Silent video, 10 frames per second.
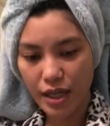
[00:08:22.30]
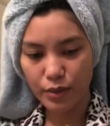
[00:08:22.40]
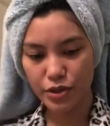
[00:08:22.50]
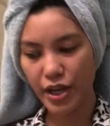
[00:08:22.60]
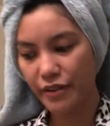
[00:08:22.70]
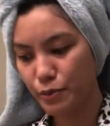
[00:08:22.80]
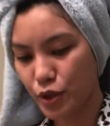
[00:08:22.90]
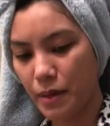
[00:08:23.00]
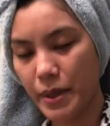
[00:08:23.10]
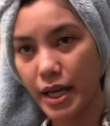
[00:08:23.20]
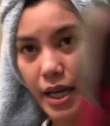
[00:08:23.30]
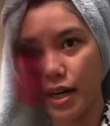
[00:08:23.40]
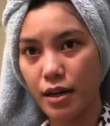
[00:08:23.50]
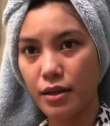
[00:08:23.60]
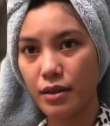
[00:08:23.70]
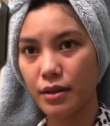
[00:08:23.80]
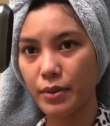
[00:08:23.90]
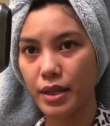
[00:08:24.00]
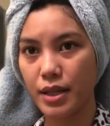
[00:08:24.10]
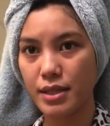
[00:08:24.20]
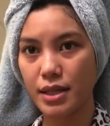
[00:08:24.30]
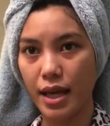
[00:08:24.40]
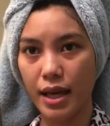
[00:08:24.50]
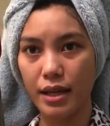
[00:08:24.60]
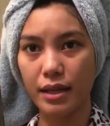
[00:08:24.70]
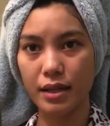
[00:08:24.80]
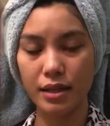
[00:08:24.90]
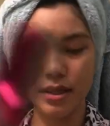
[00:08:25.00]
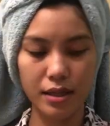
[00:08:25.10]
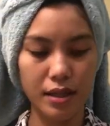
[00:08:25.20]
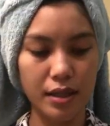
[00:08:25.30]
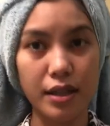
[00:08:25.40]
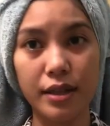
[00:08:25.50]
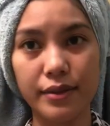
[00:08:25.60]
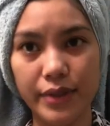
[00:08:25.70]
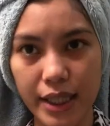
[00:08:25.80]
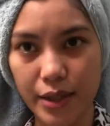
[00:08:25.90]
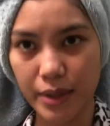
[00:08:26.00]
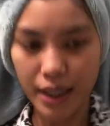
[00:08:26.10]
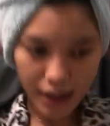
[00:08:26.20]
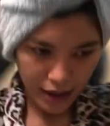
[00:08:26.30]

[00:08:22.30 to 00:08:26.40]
I will dry muna my hair with this head. Really quick.